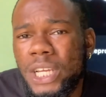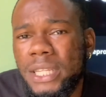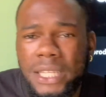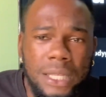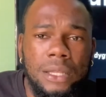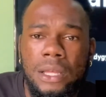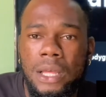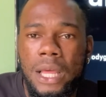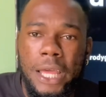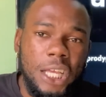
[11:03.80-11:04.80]
of things.
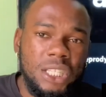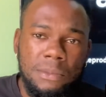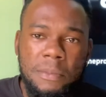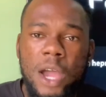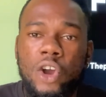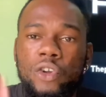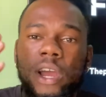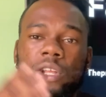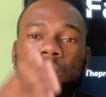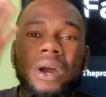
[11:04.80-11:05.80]
You see me, I go
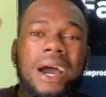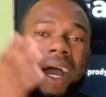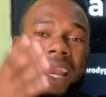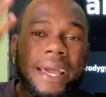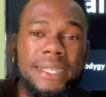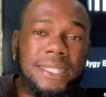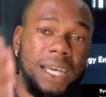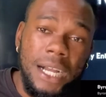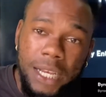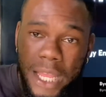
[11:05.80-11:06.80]
react to all I
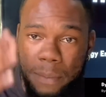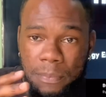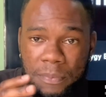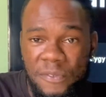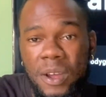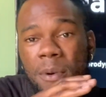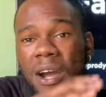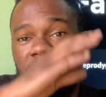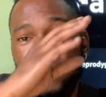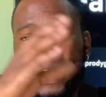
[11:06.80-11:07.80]
sang them from
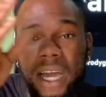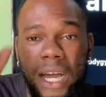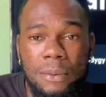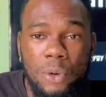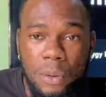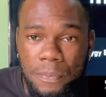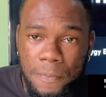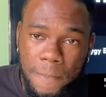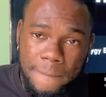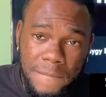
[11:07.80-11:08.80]
off my album.
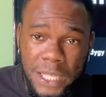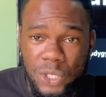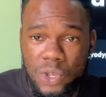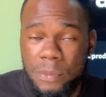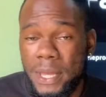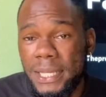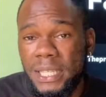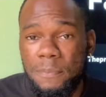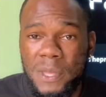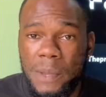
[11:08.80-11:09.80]
You see me, I
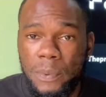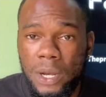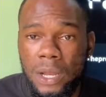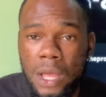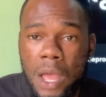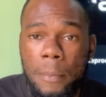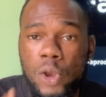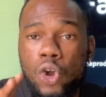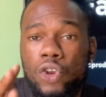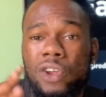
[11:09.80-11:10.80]
say, people, me
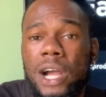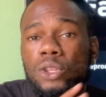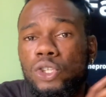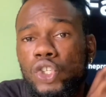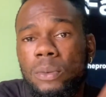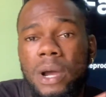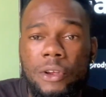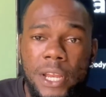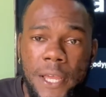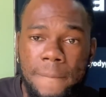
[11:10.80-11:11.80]
don't react to some
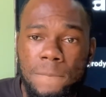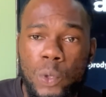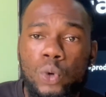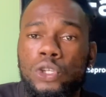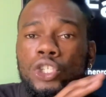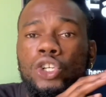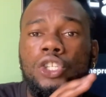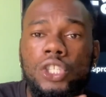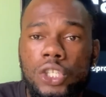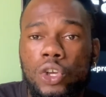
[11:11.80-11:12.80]
already. Uno
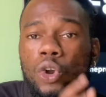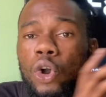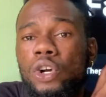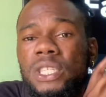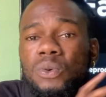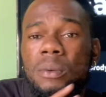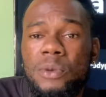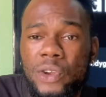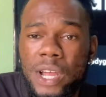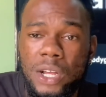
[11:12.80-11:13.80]
just go see what
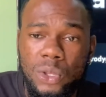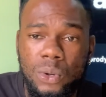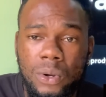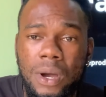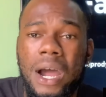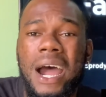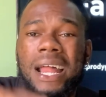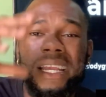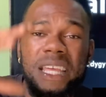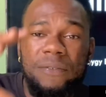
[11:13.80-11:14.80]
I react to
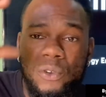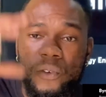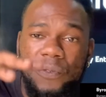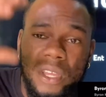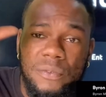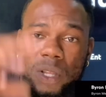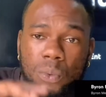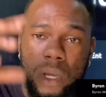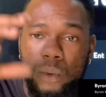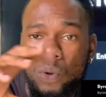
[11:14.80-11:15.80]
and leave one favorite
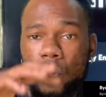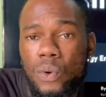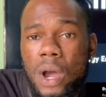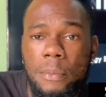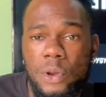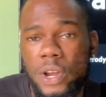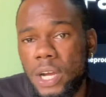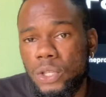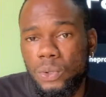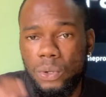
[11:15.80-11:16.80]
one, one who I
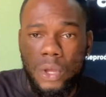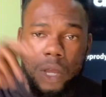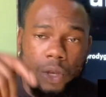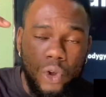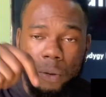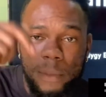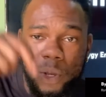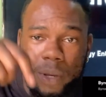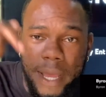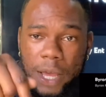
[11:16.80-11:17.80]
react to down
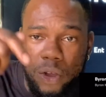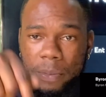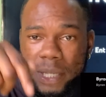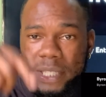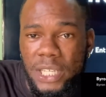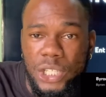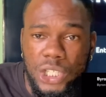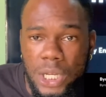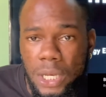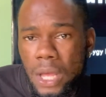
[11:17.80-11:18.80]
below in the comment
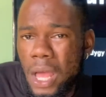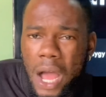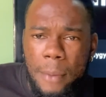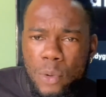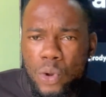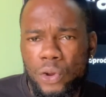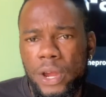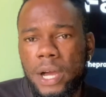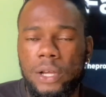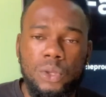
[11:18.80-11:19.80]
section. I'm going to
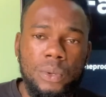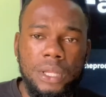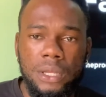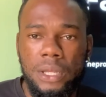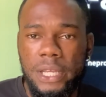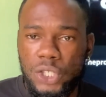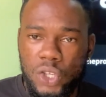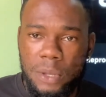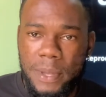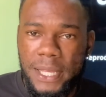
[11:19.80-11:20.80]
react to it. You
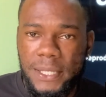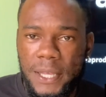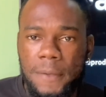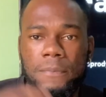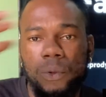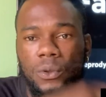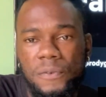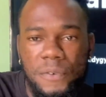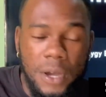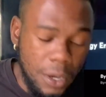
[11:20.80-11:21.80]
see me, I say, on the
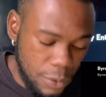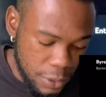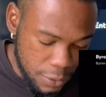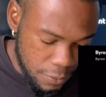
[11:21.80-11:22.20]
forward.